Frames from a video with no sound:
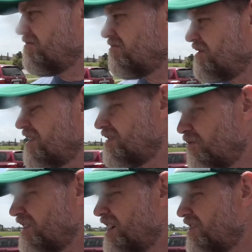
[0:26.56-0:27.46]
When you're
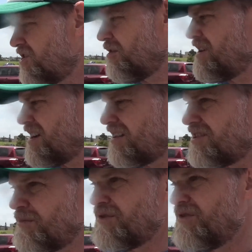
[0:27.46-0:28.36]
window shopping,
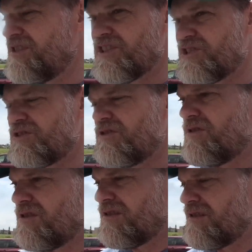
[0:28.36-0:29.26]
except you're in the store?